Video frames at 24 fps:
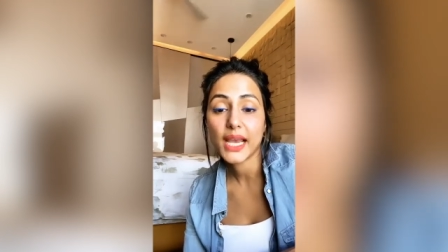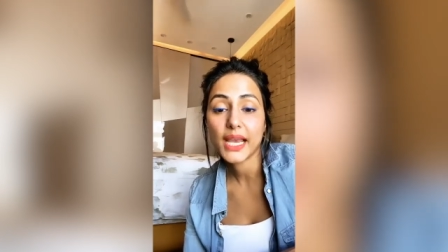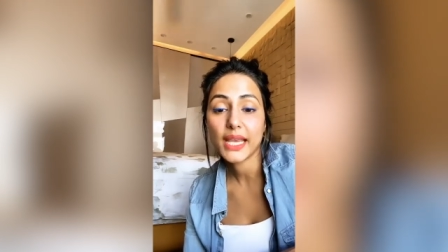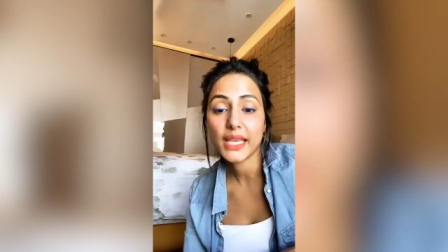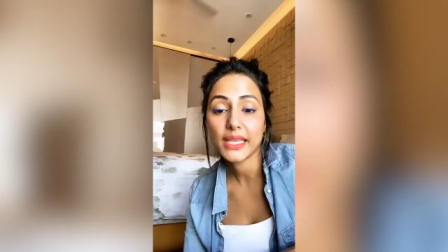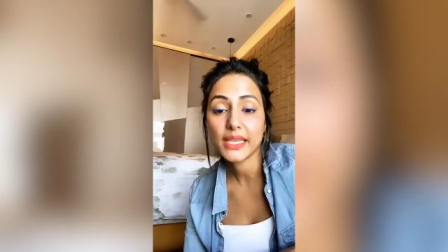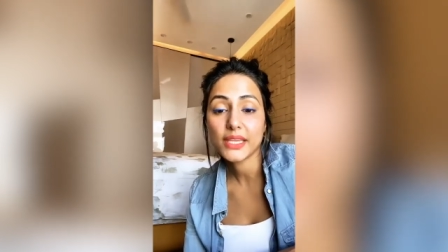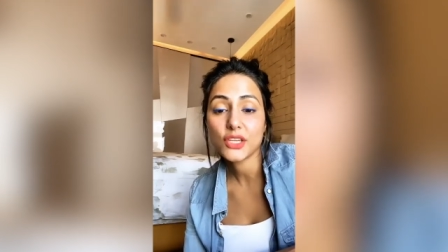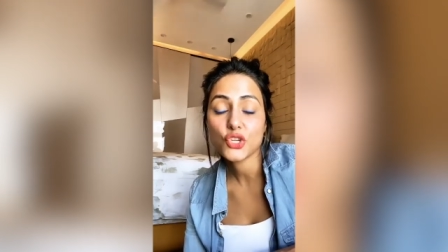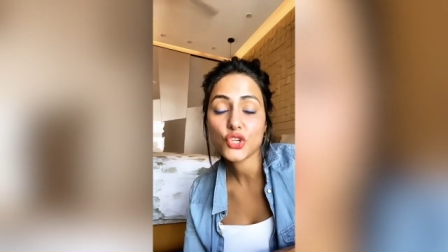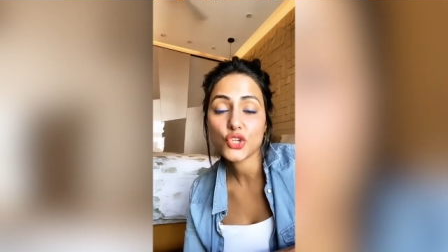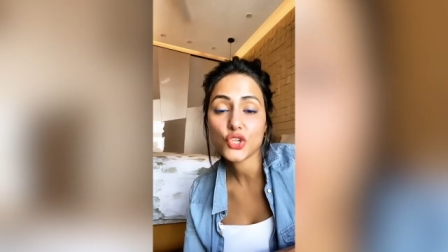
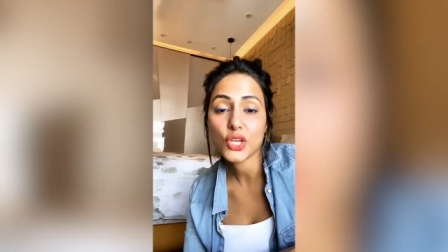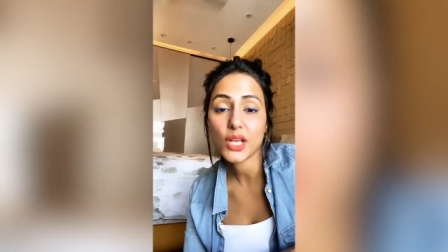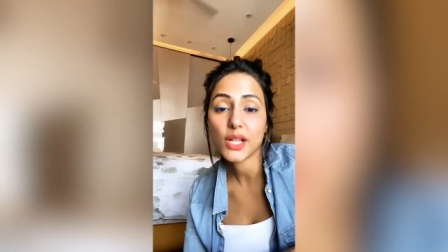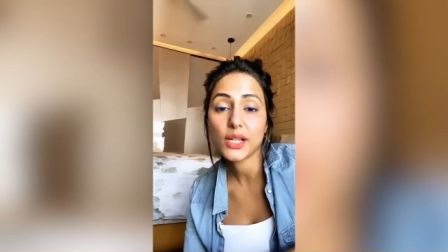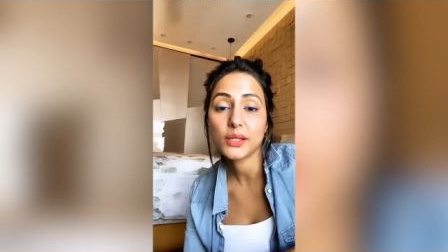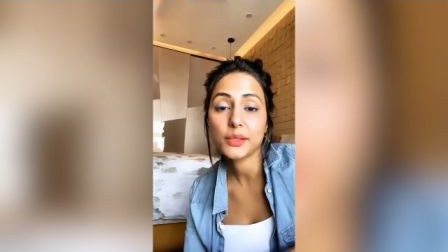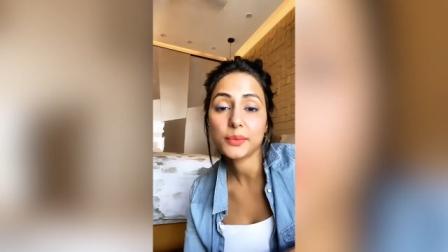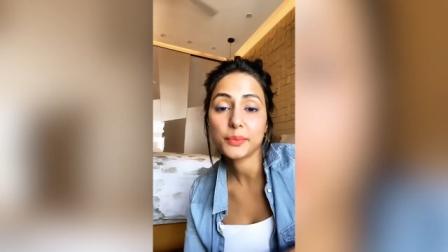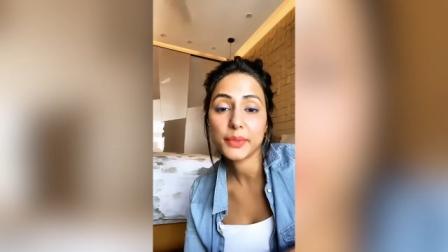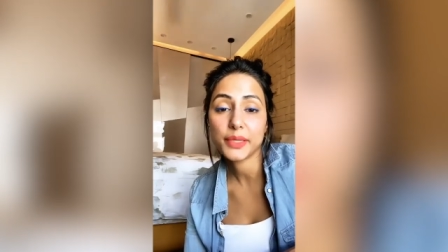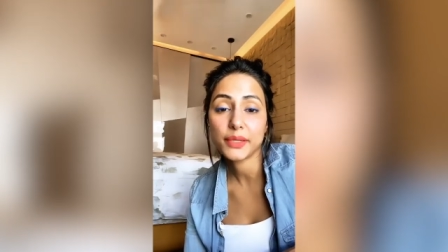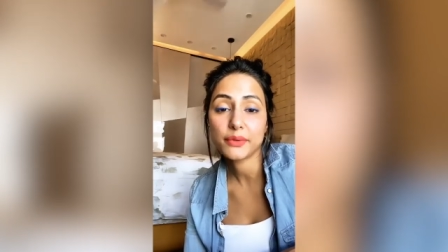I
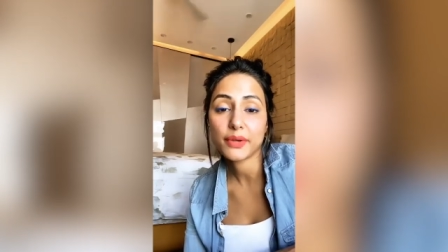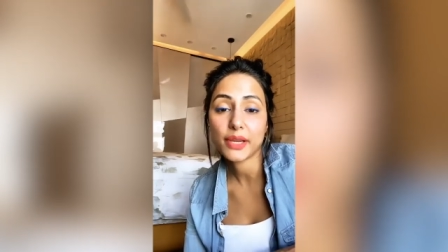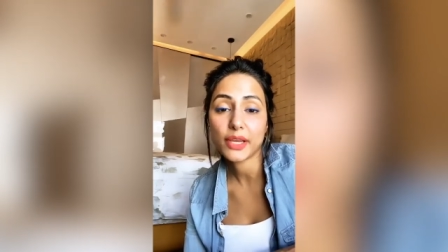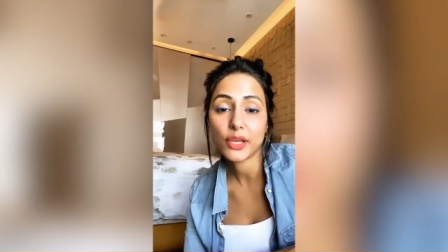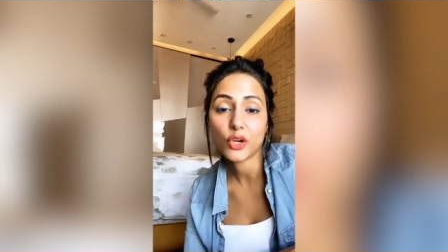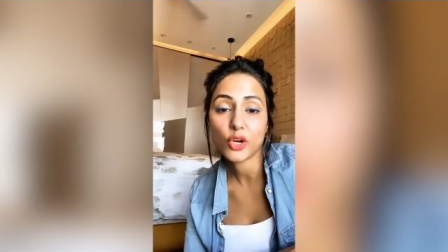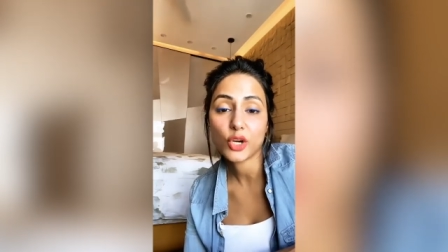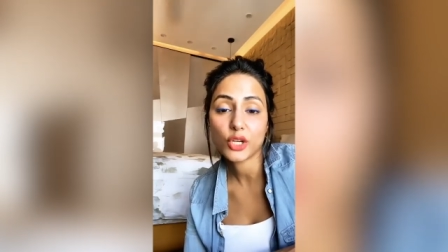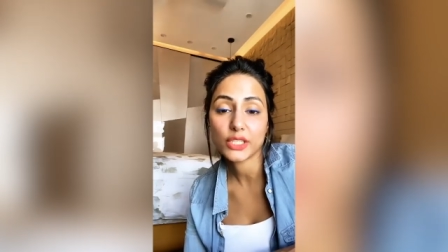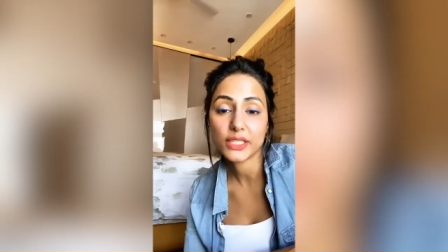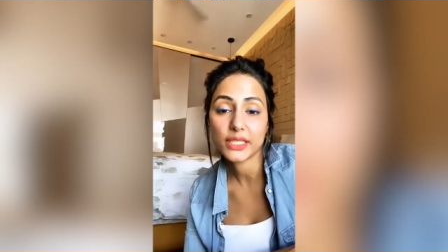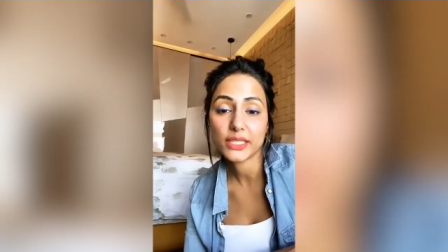shall be
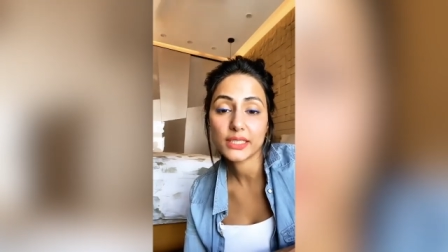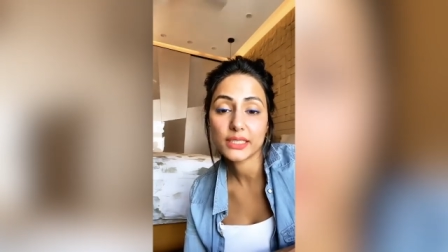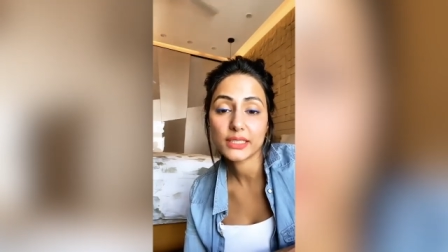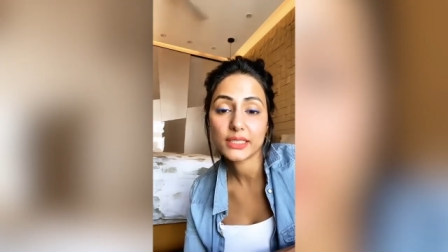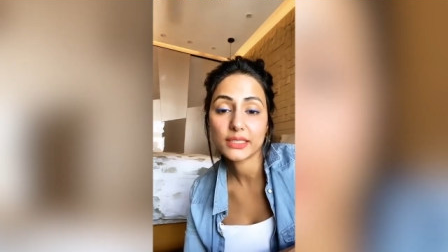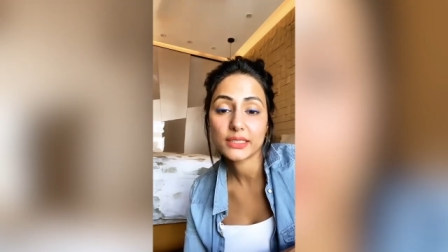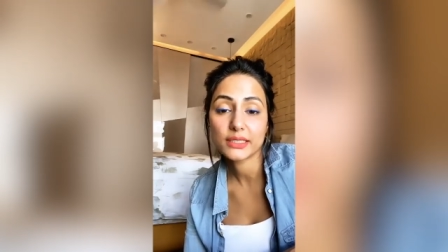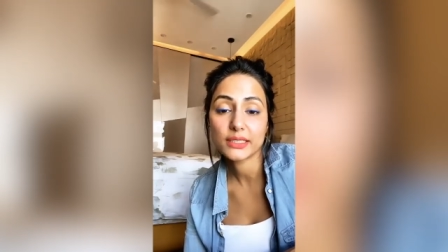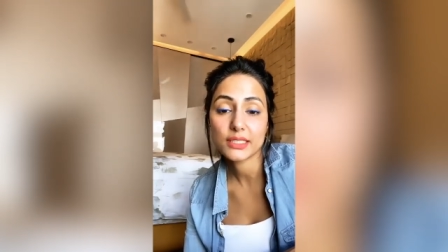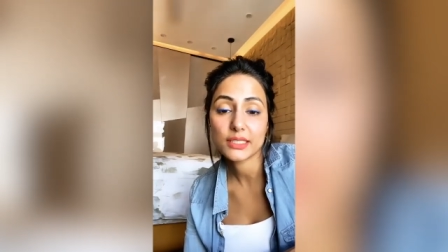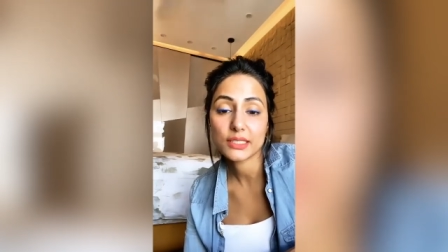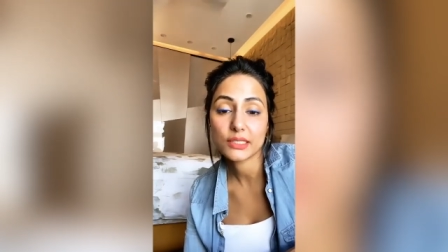
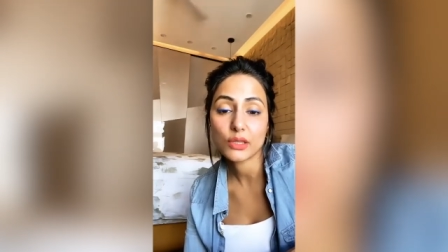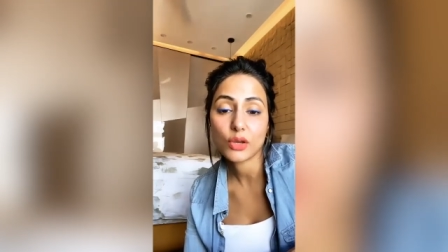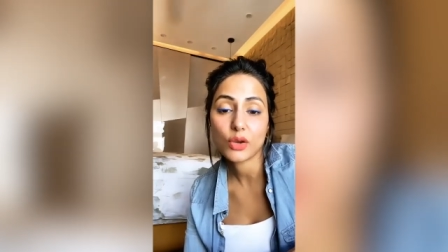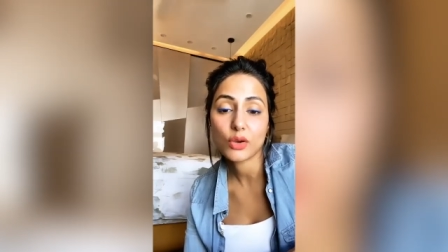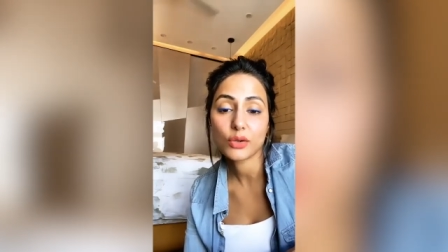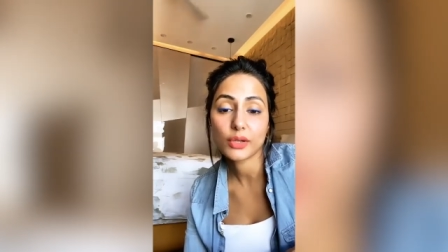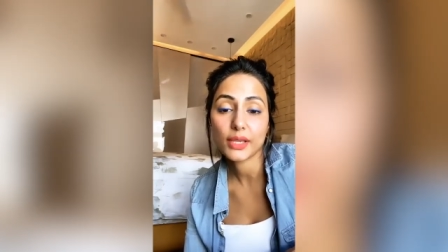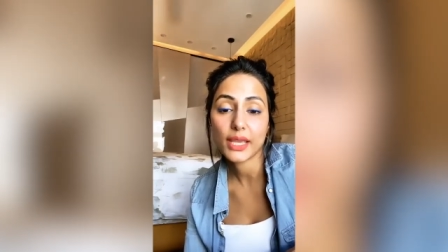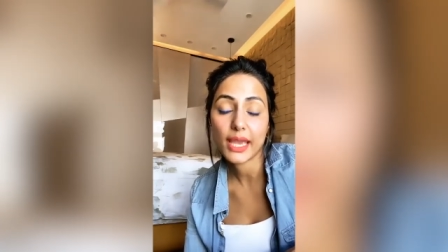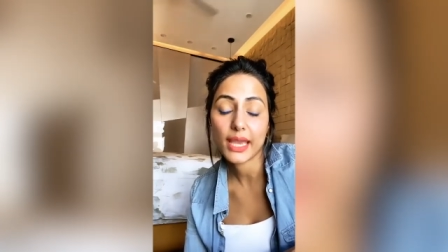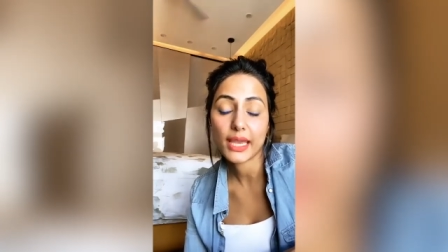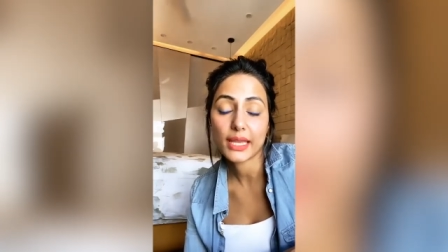recording the
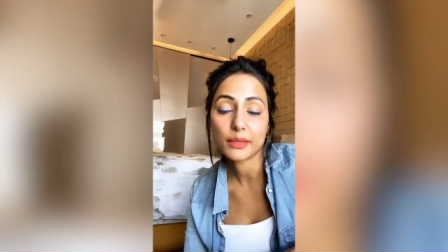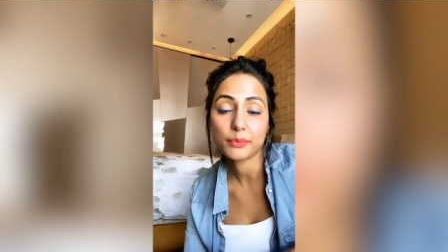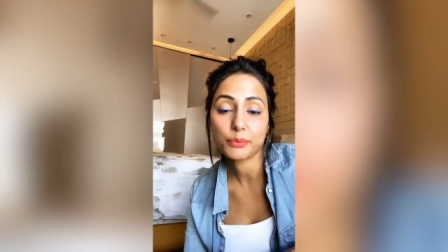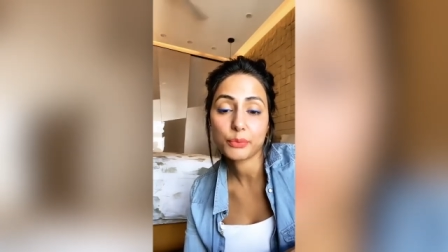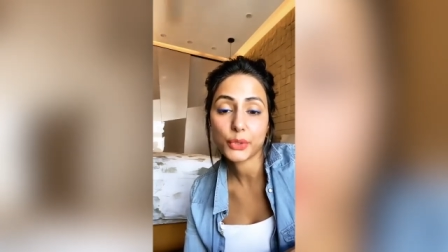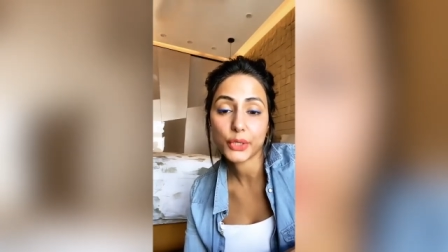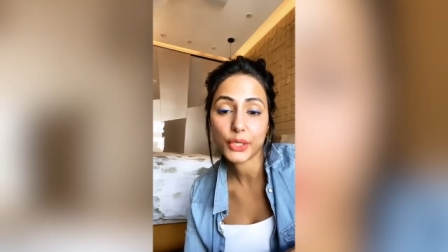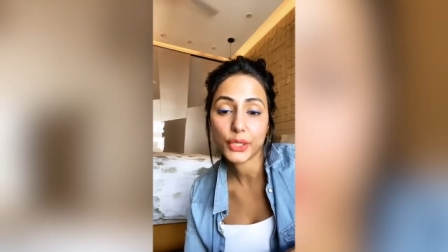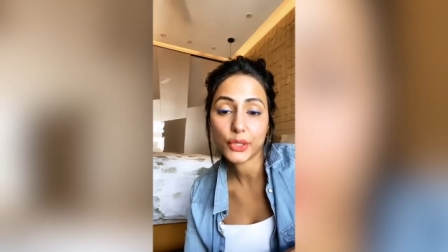song and